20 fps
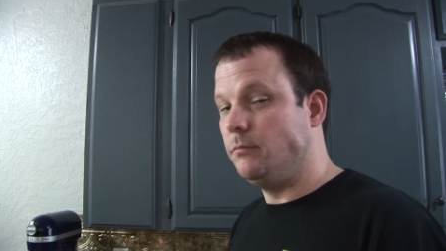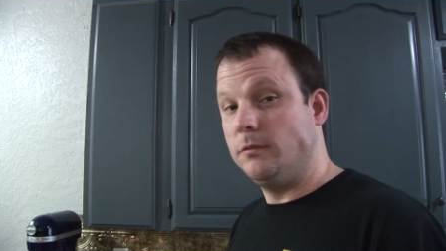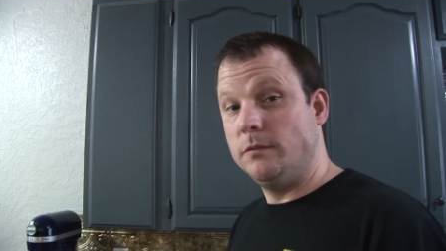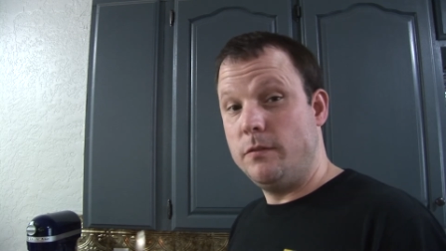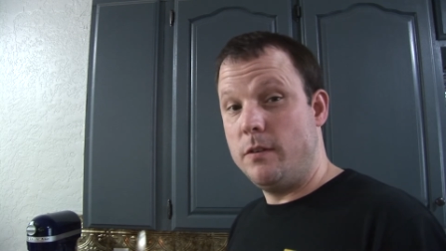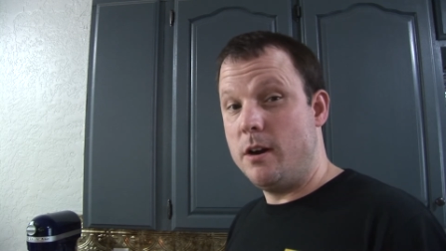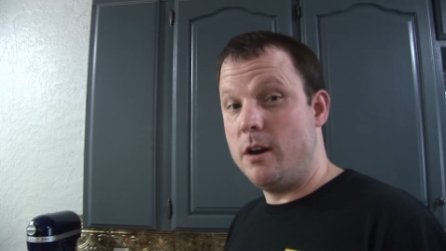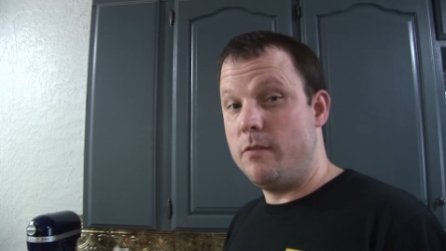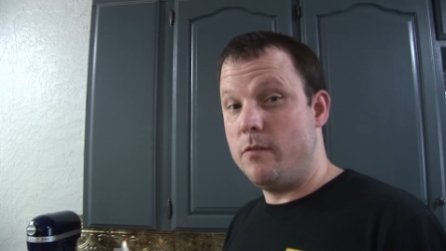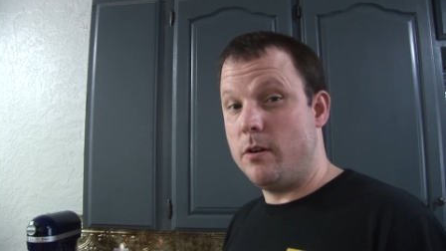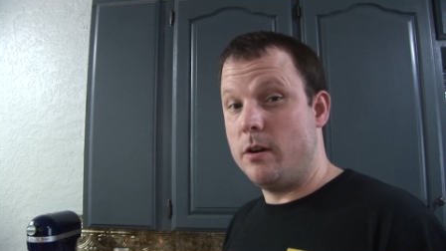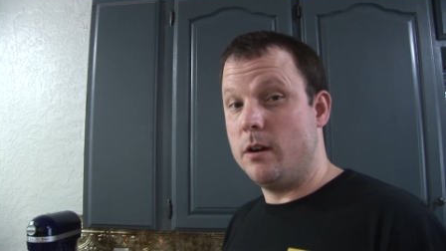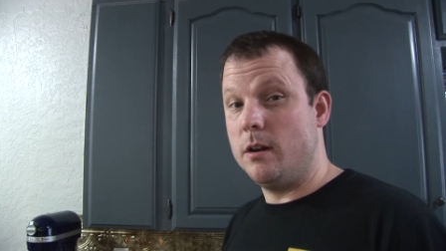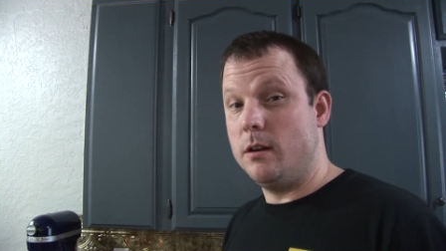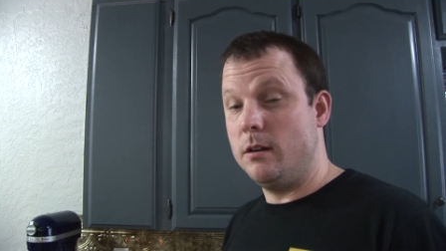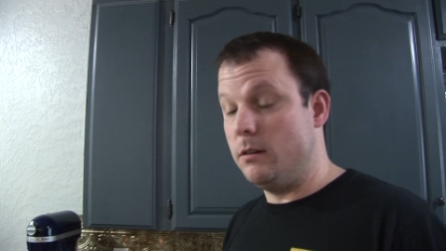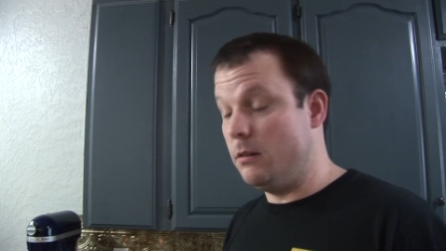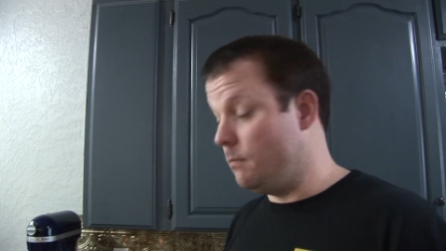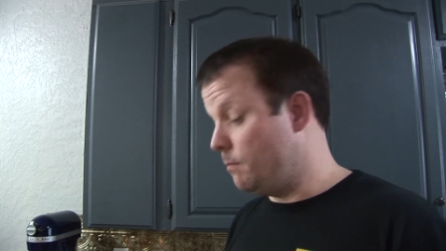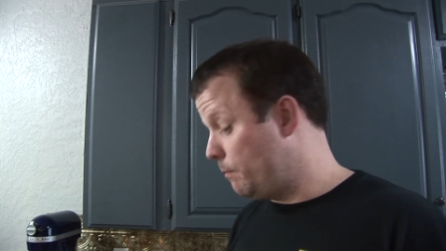Very very
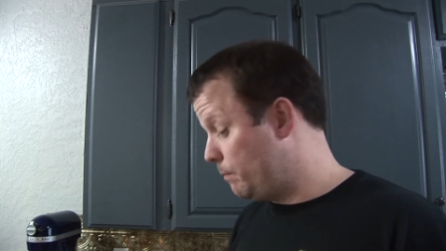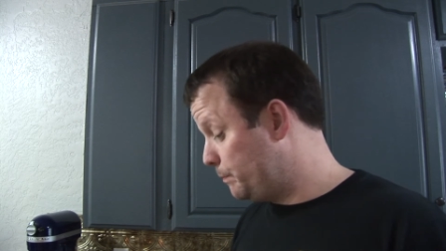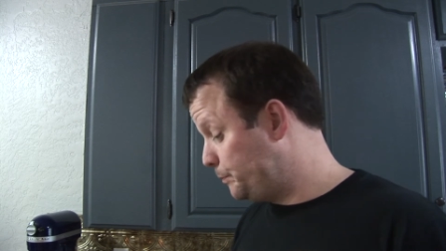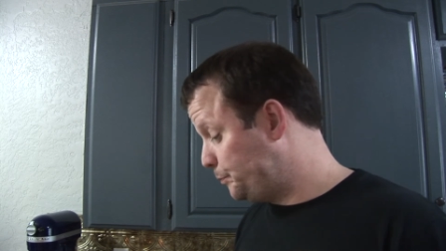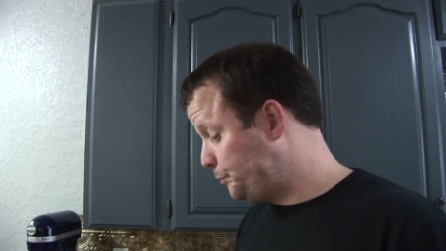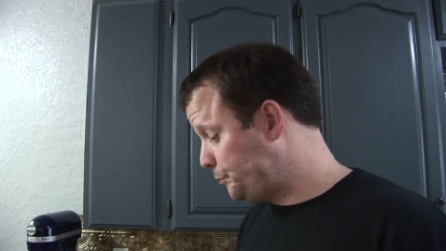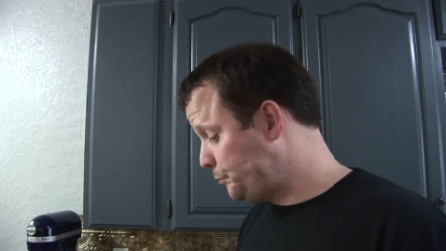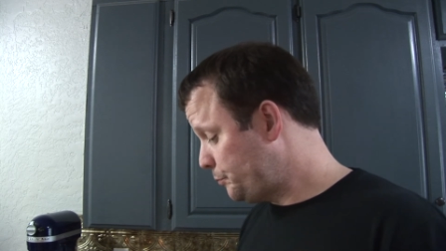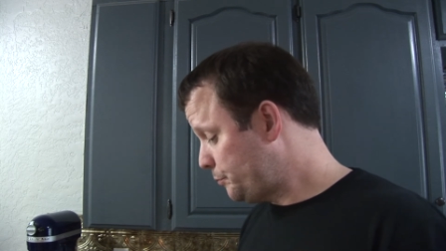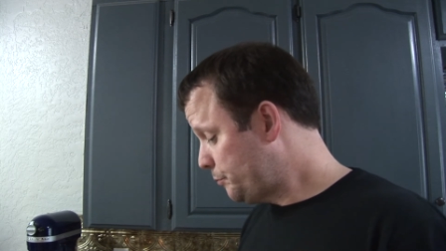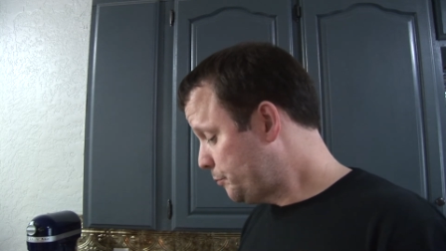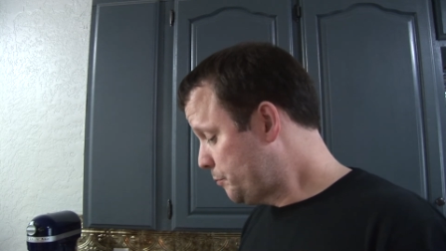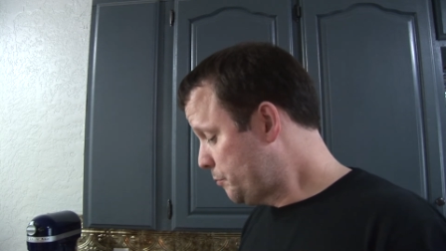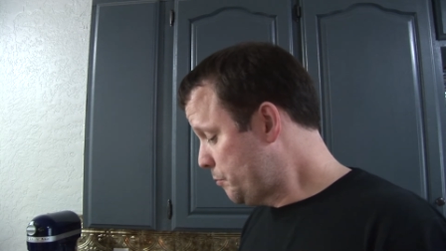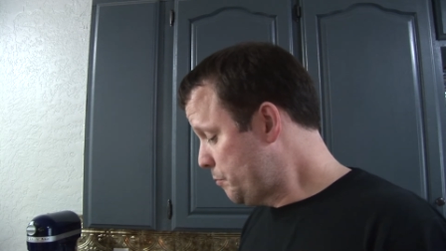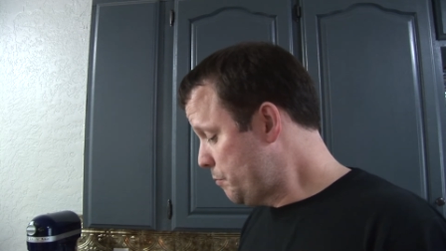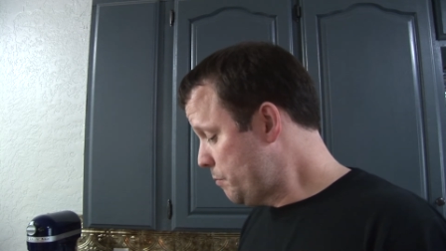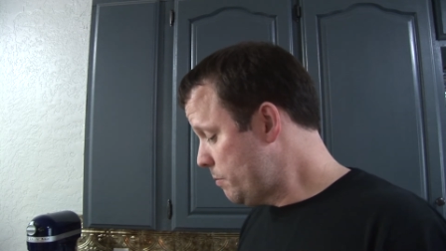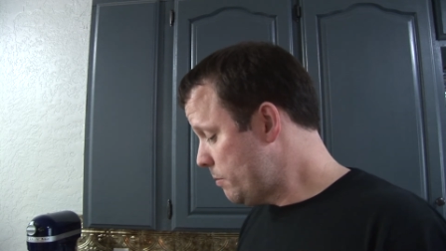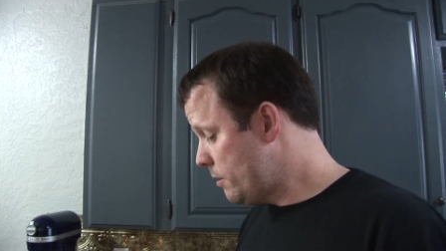good.
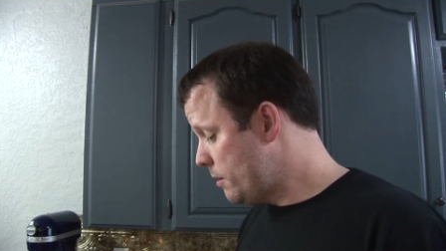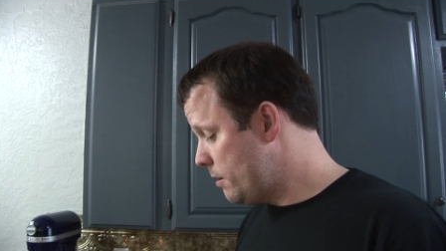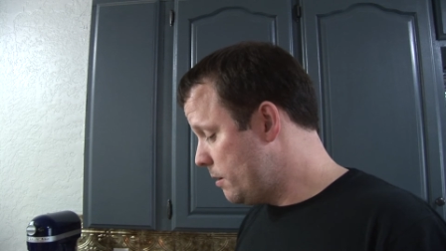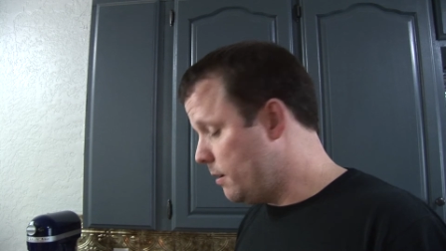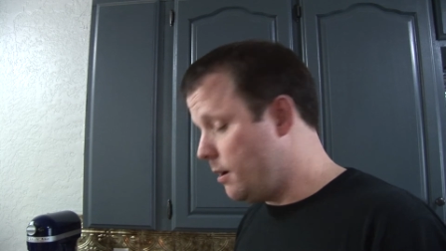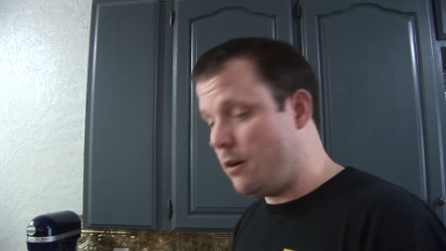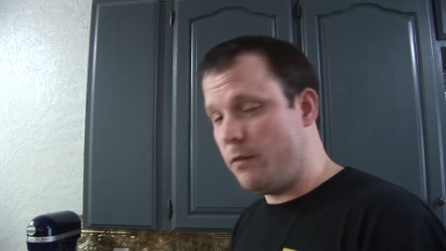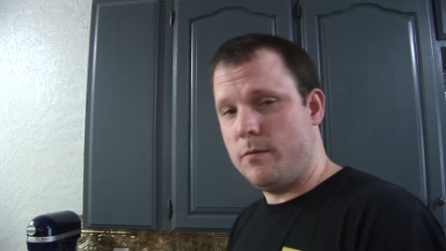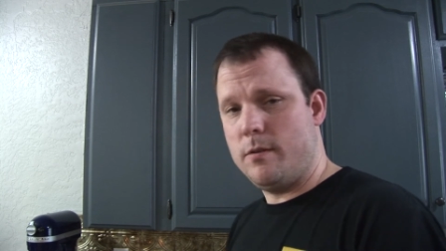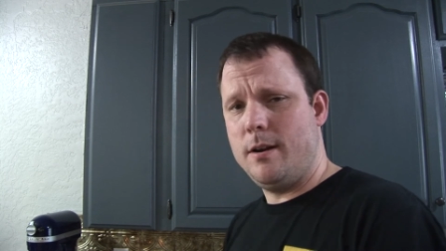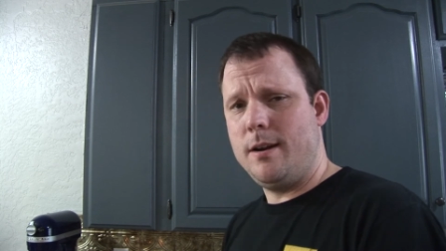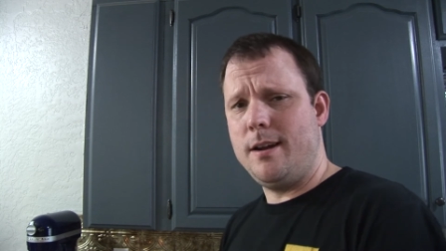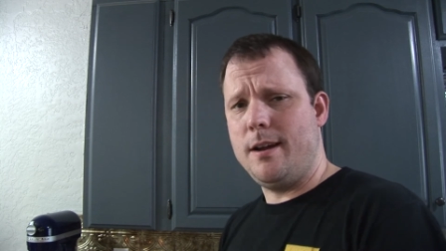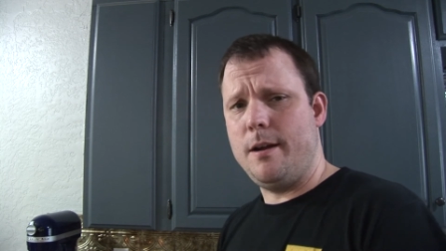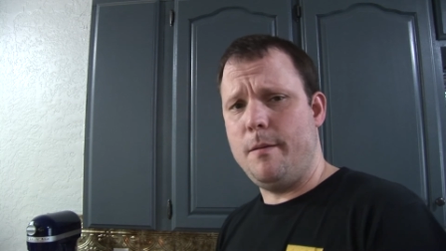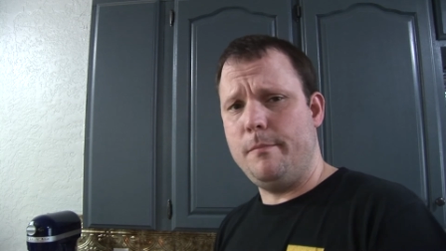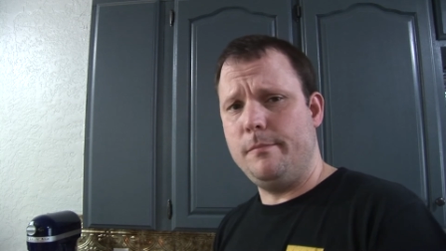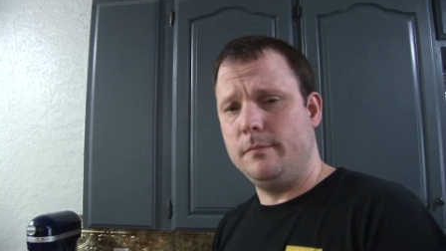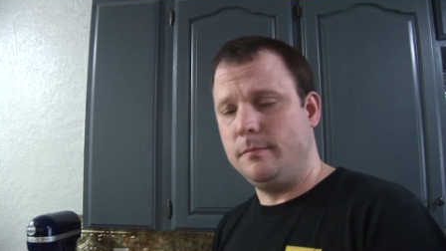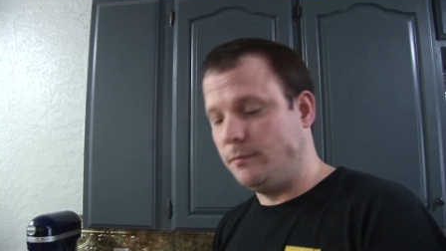All right.